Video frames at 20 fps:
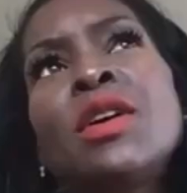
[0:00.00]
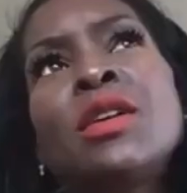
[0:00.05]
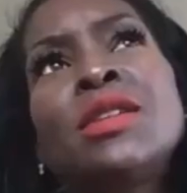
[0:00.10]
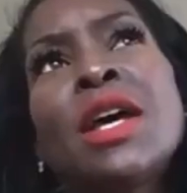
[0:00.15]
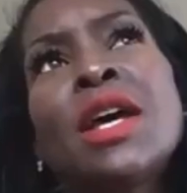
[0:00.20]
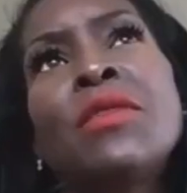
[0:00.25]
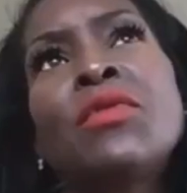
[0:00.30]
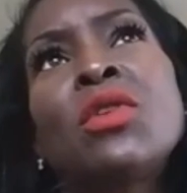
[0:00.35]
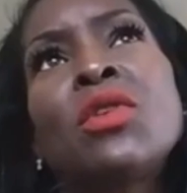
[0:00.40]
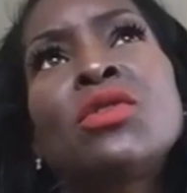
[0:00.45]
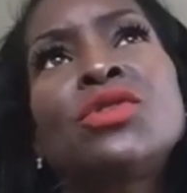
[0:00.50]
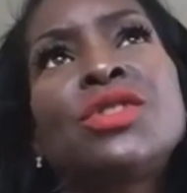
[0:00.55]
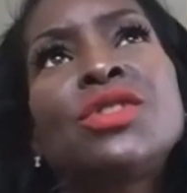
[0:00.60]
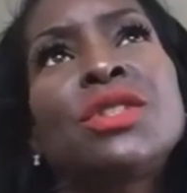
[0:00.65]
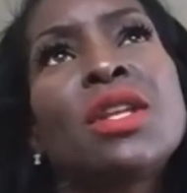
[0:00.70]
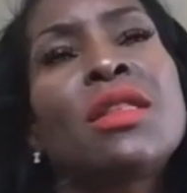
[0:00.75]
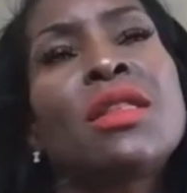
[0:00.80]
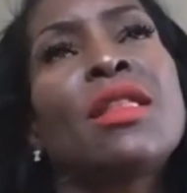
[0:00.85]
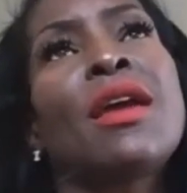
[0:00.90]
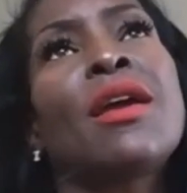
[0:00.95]
divulged
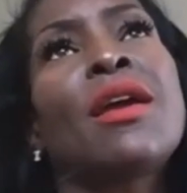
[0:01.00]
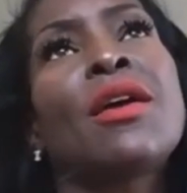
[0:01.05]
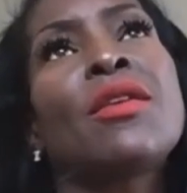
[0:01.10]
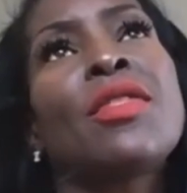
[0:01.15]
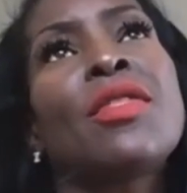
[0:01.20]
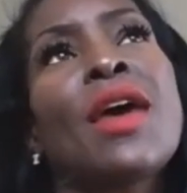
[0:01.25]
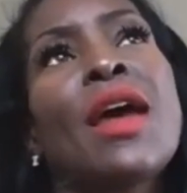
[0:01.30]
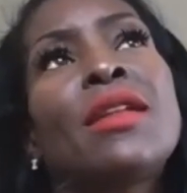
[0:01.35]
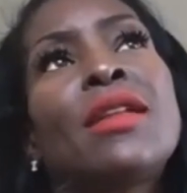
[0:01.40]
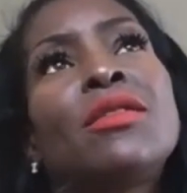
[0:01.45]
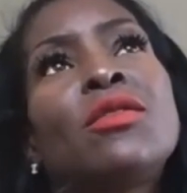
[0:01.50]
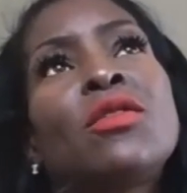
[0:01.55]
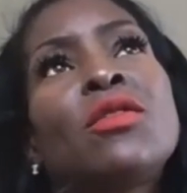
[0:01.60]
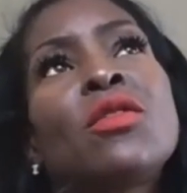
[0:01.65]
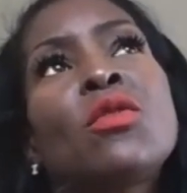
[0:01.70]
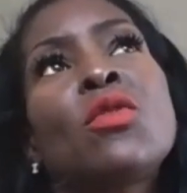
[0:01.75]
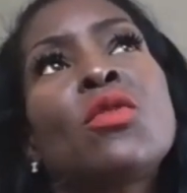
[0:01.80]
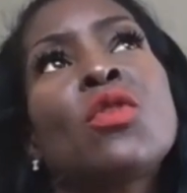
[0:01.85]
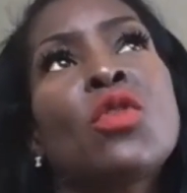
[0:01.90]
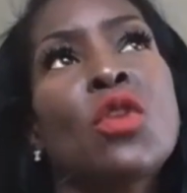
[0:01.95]
in there that
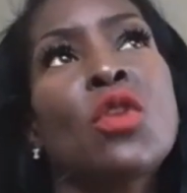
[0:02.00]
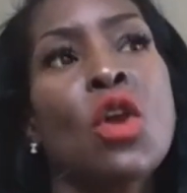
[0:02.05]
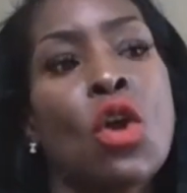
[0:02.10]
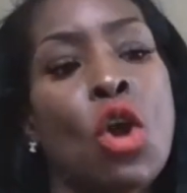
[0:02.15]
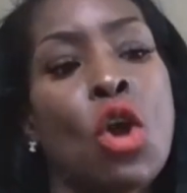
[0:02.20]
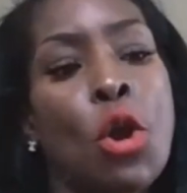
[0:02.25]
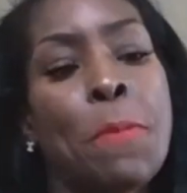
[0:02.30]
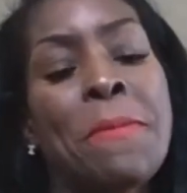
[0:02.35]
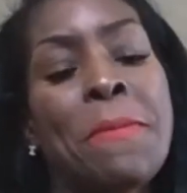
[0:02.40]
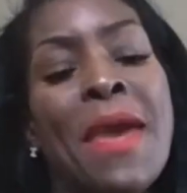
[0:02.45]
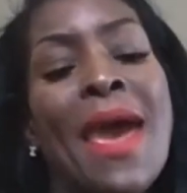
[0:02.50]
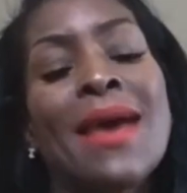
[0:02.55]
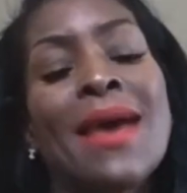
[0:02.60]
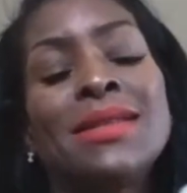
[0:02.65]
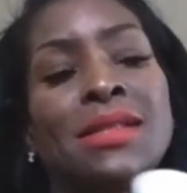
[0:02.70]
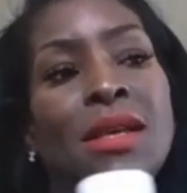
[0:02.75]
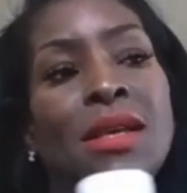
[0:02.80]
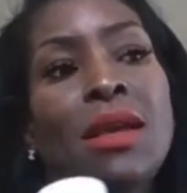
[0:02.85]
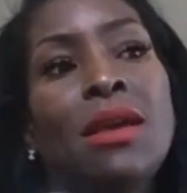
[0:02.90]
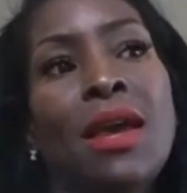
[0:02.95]
her
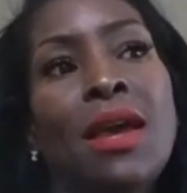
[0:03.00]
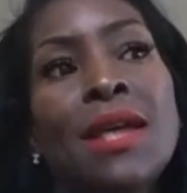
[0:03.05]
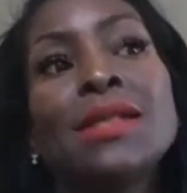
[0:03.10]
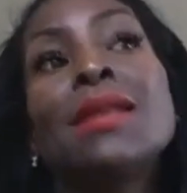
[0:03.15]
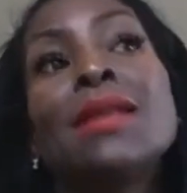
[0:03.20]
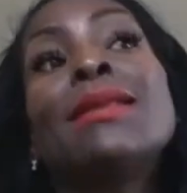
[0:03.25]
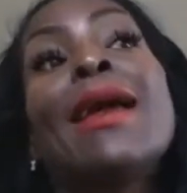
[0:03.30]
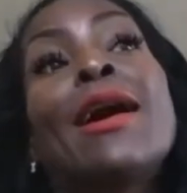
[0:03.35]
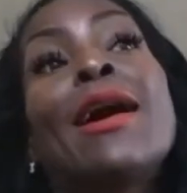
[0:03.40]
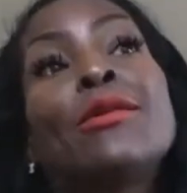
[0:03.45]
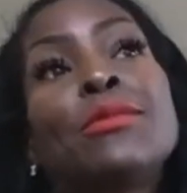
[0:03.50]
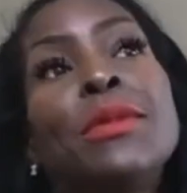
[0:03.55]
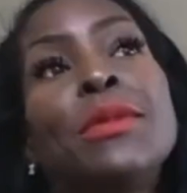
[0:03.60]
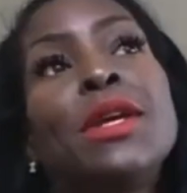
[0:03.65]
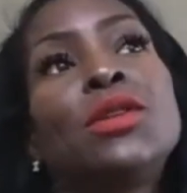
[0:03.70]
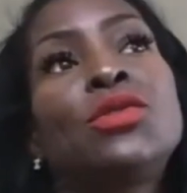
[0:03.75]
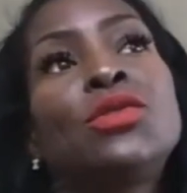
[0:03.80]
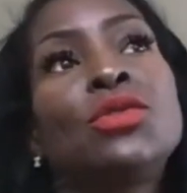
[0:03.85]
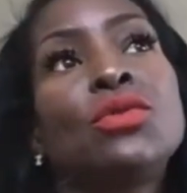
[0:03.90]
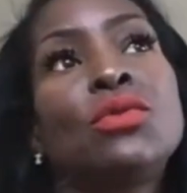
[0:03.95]
passing has allowed
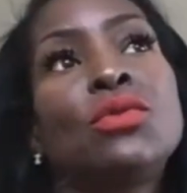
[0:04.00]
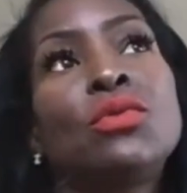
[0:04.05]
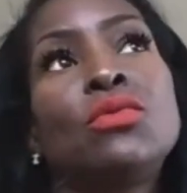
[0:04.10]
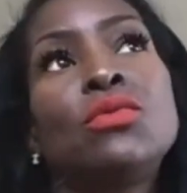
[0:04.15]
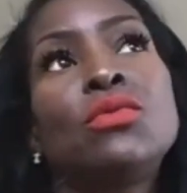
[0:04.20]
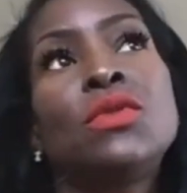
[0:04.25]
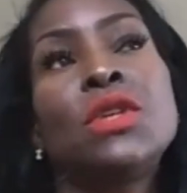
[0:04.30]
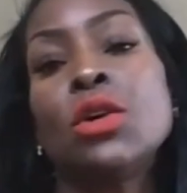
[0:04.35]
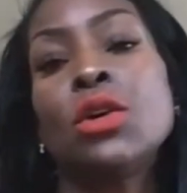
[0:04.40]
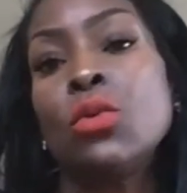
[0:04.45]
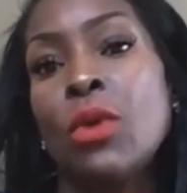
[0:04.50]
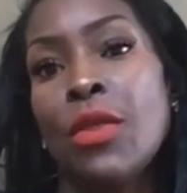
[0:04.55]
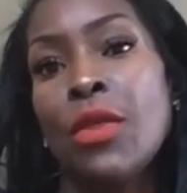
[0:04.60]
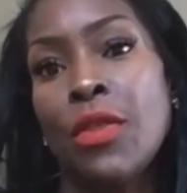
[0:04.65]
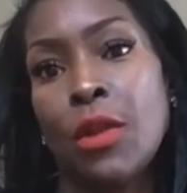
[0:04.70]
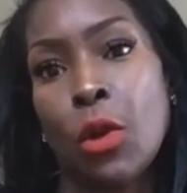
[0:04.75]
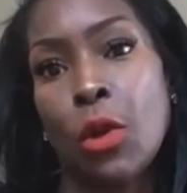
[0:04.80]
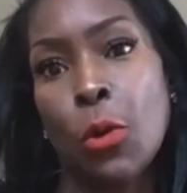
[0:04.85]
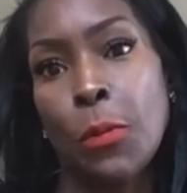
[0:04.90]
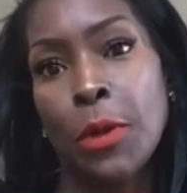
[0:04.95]
me to deal with
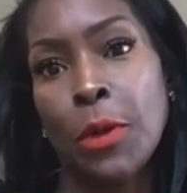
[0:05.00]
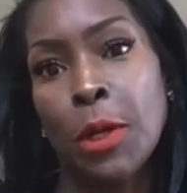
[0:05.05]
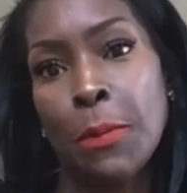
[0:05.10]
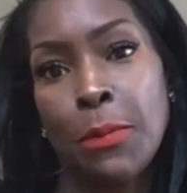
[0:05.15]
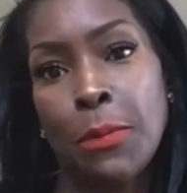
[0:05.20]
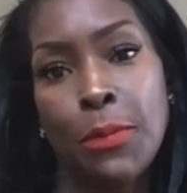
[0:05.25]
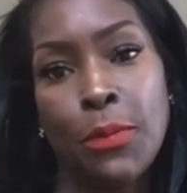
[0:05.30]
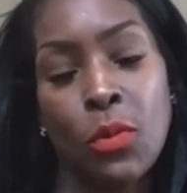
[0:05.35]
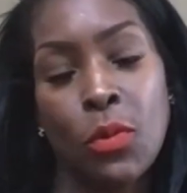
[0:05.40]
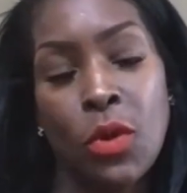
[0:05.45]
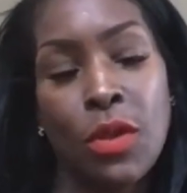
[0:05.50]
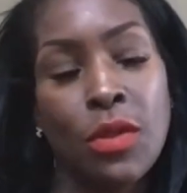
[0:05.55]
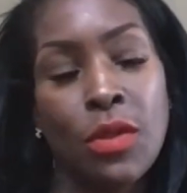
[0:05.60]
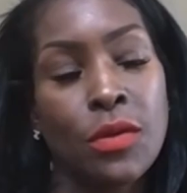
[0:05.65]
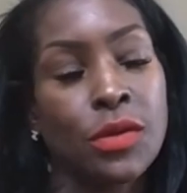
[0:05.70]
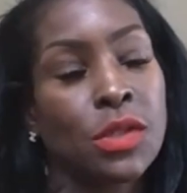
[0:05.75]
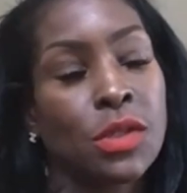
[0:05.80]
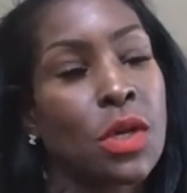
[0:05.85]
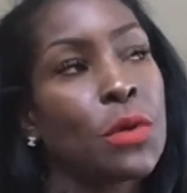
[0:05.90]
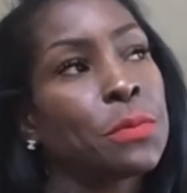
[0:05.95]
and open up with. So,